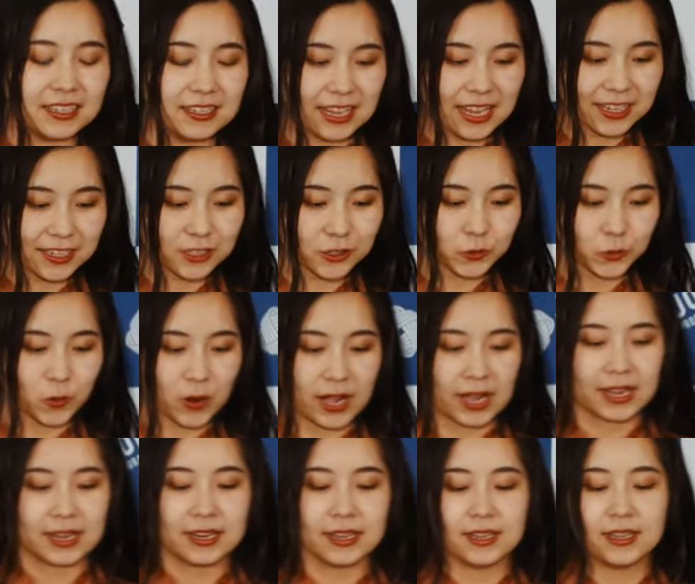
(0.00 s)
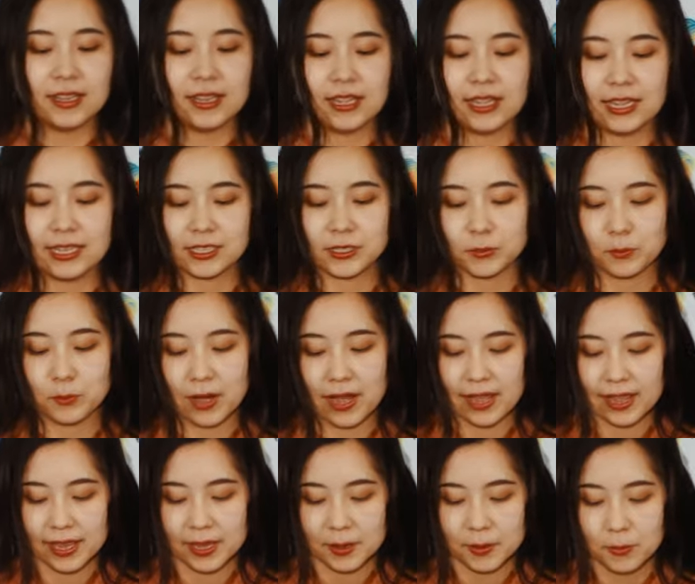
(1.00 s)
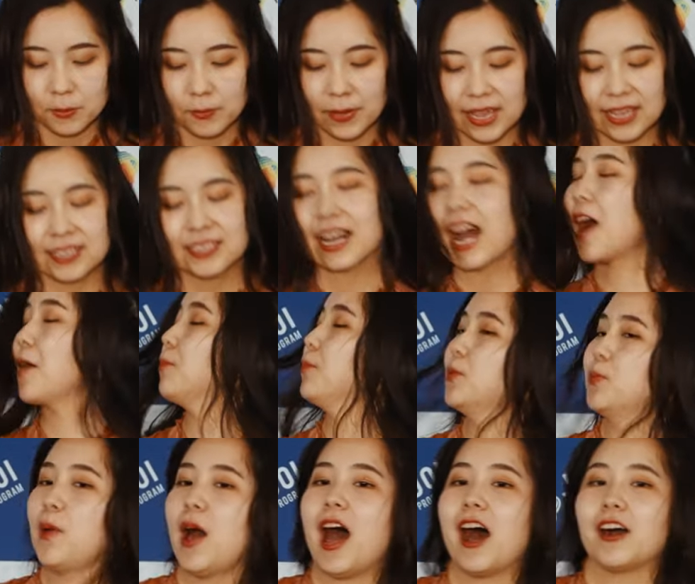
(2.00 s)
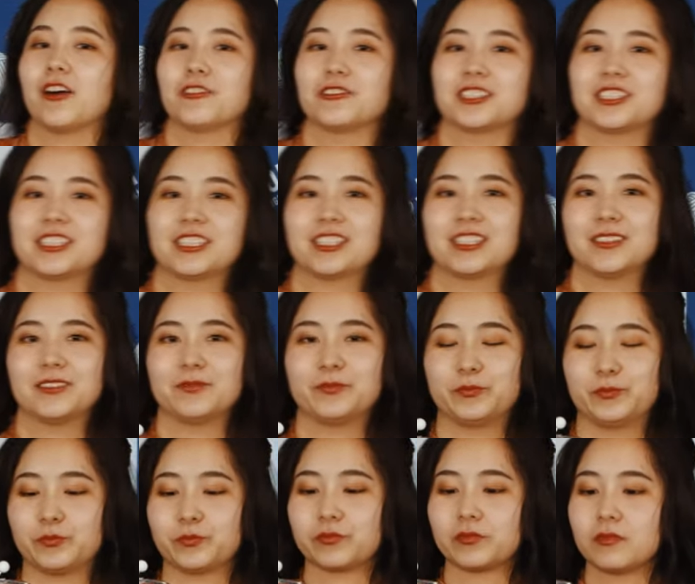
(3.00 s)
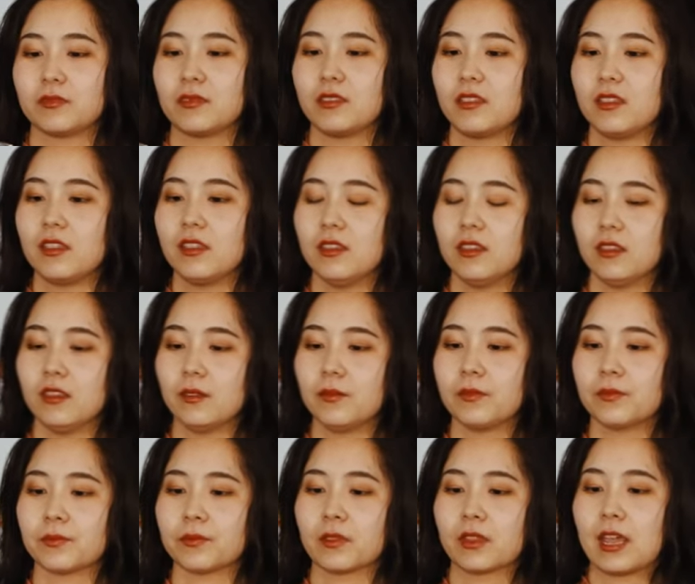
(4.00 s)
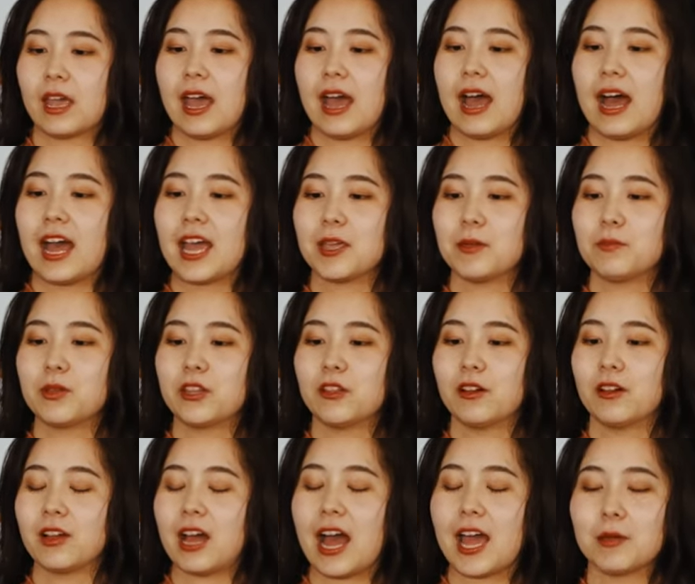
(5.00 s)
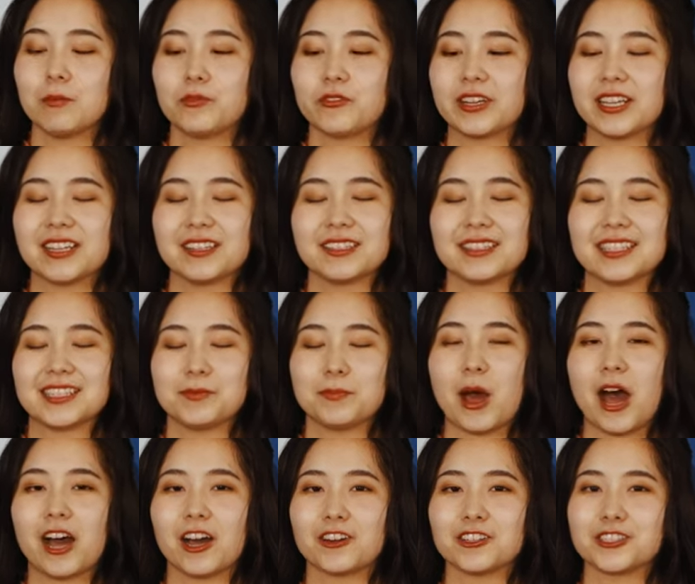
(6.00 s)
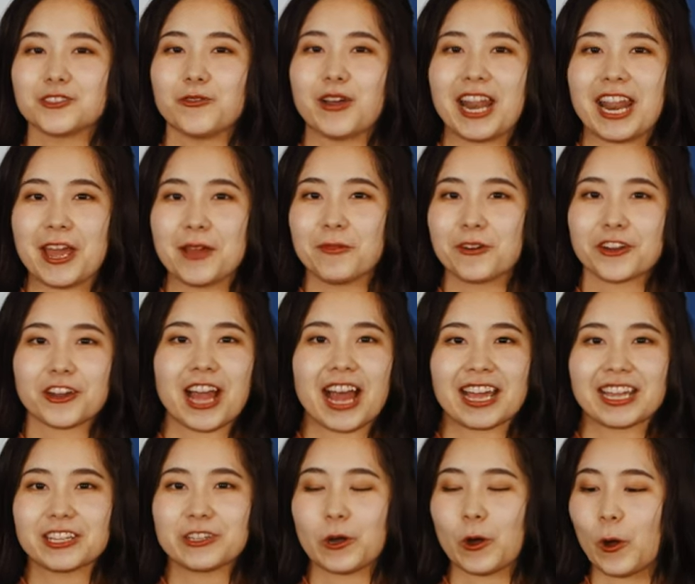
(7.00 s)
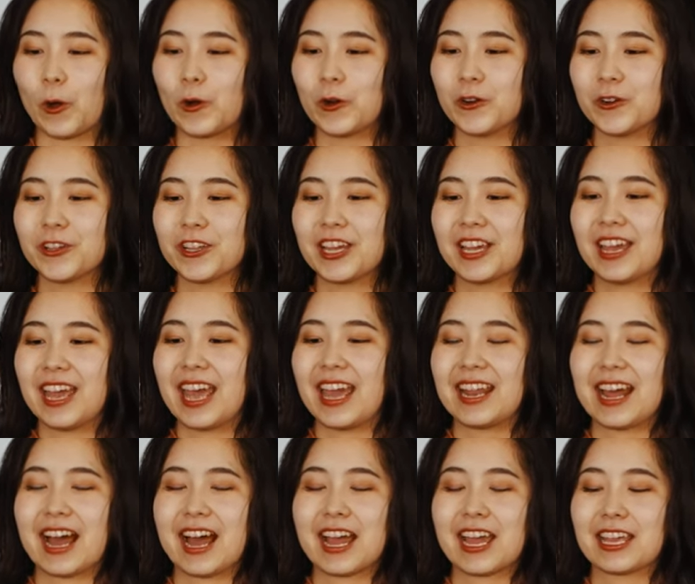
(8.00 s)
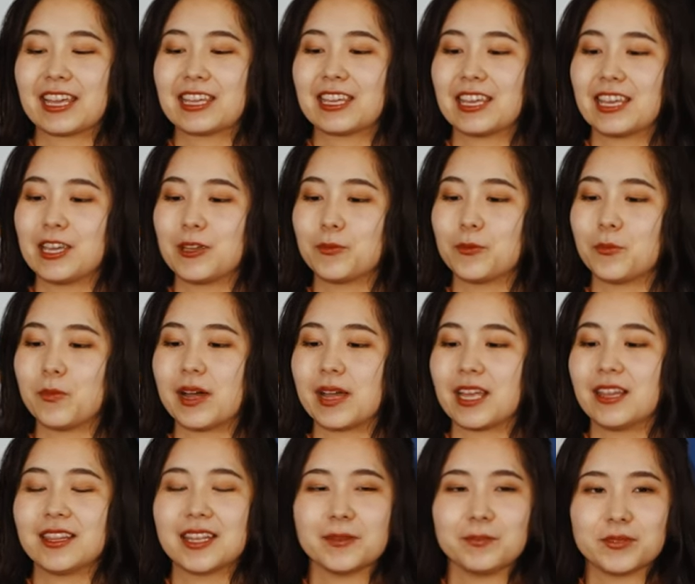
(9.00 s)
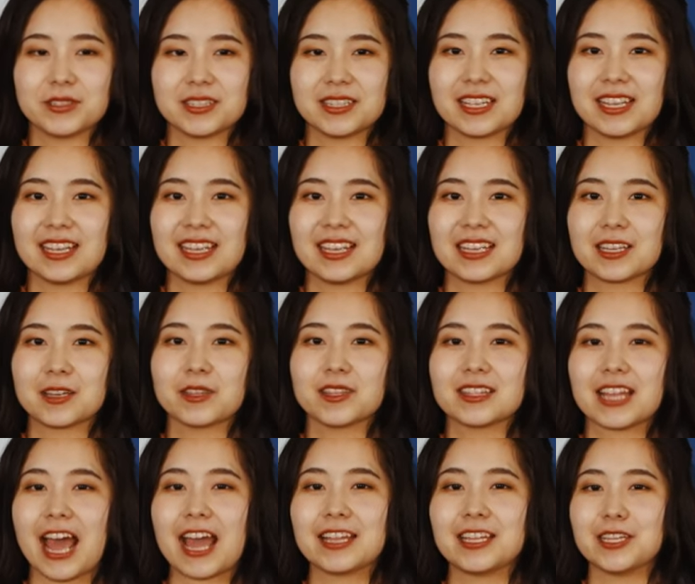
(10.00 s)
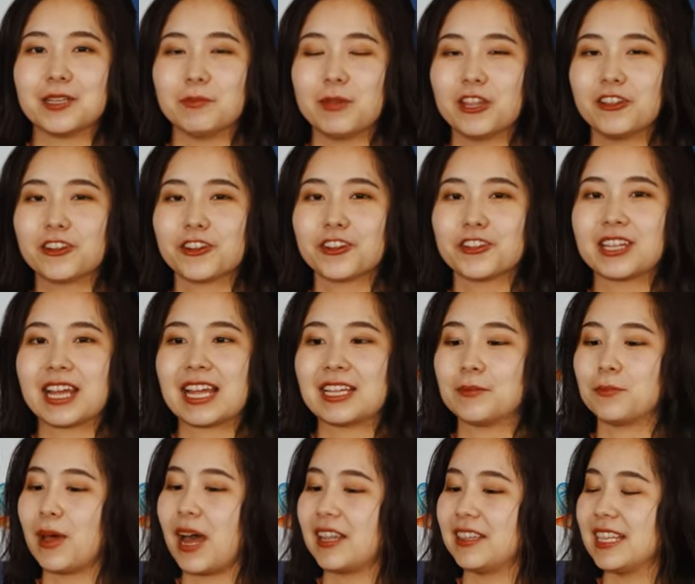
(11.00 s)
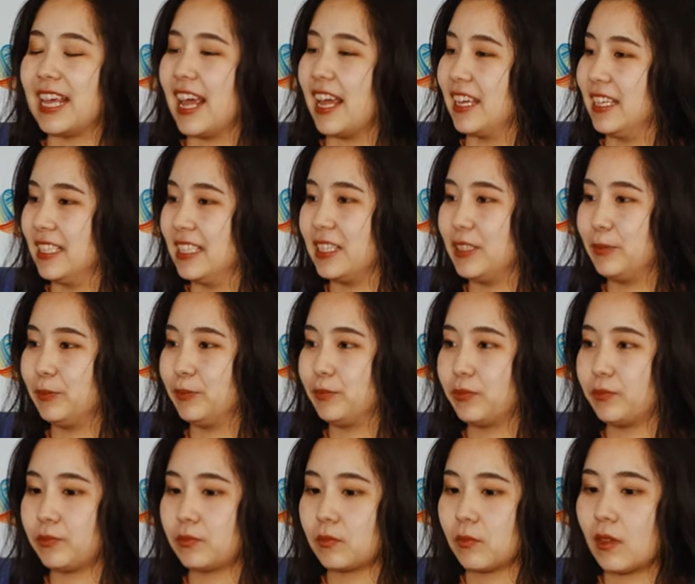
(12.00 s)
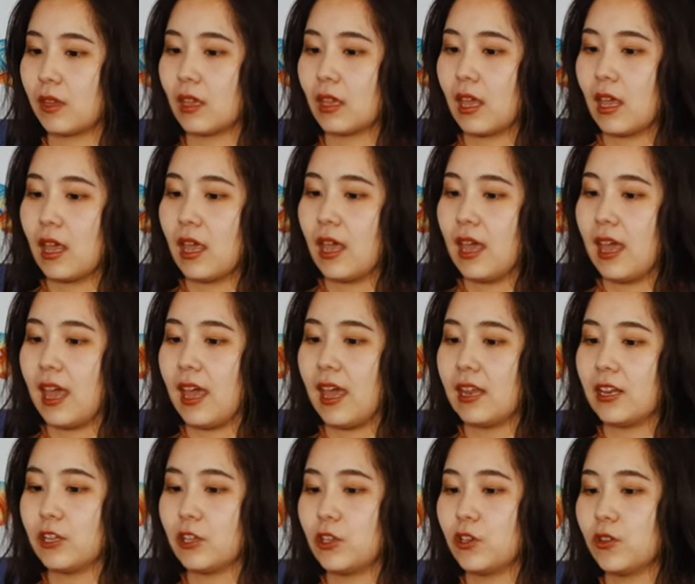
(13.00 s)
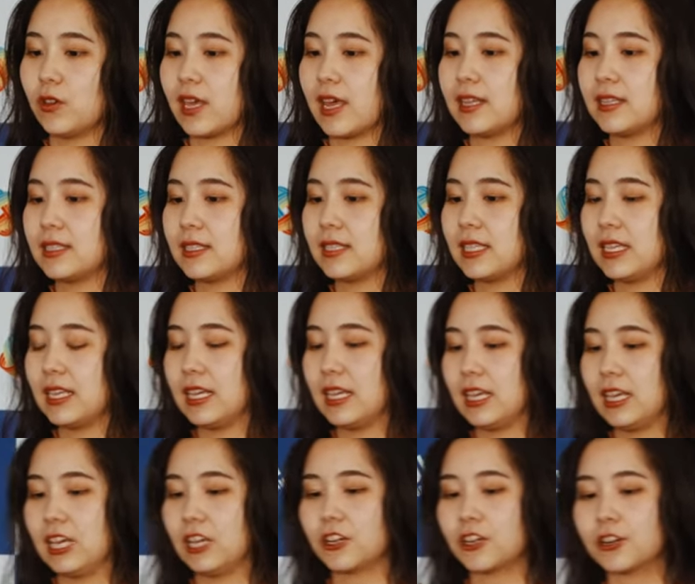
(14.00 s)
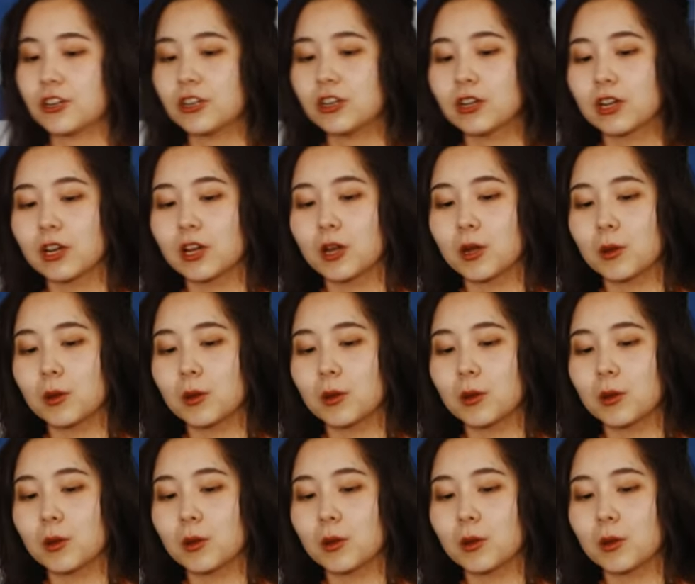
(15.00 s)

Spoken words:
next one is my makeup pouch. I bring this pouch whenever I go, and I keep my lipstick, tiny mirror, and band-aids. And you can see here,